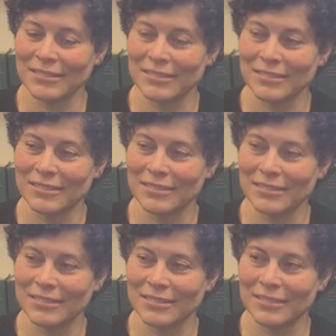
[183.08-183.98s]

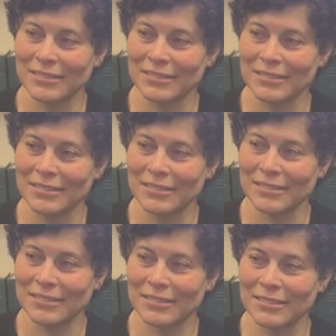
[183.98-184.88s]

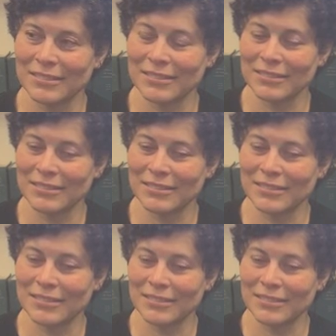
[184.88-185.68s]
(not speaking)